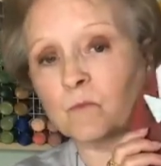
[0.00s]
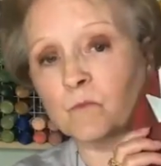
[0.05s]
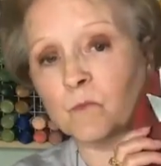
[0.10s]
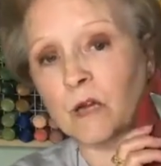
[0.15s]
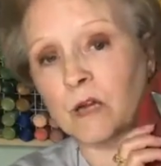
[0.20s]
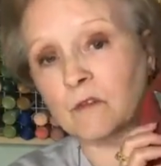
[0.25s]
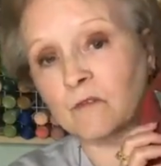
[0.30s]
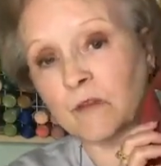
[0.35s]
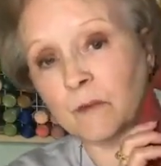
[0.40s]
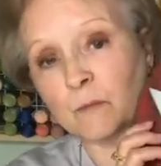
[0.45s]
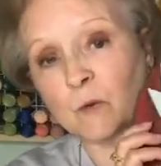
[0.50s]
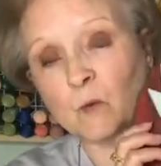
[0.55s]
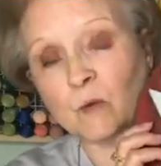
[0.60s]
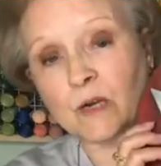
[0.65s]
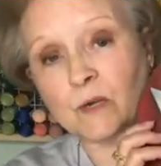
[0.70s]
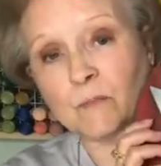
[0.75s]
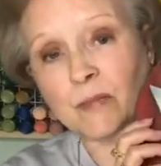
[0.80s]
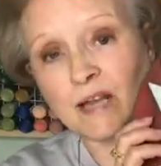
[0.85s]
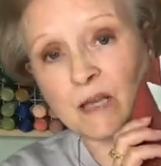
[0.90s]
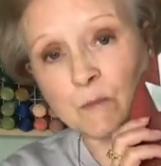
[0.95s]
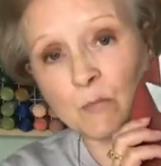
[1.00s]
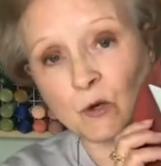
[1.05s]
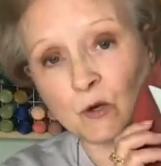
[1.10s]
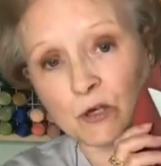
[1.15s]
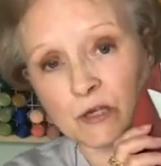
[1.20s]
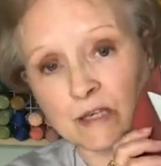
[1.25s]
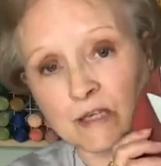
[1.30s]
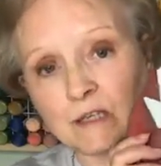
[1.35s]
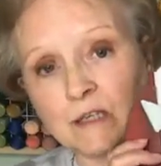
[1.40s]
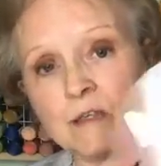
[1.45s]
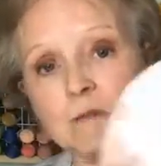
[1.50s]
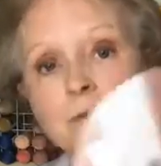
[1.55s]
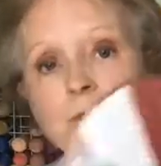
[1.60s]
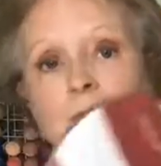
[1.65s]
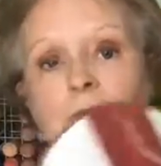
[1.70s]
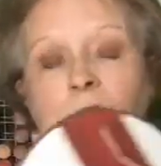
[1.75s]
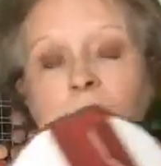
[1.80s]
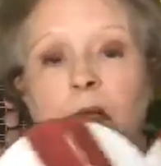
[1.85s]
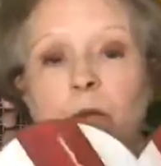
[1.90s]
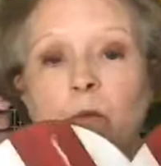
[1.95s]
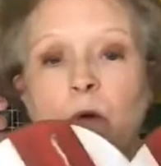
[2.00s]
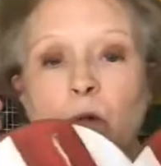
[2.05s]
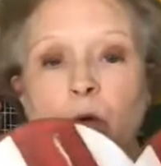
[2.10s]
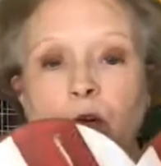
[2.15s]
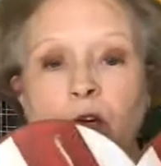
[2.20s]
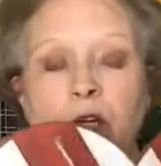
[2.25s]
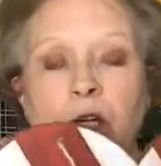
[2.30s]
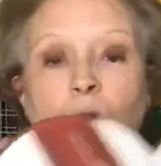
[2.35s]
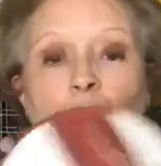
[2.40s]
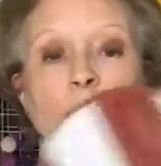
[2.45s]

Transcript: a February paint party and we were going to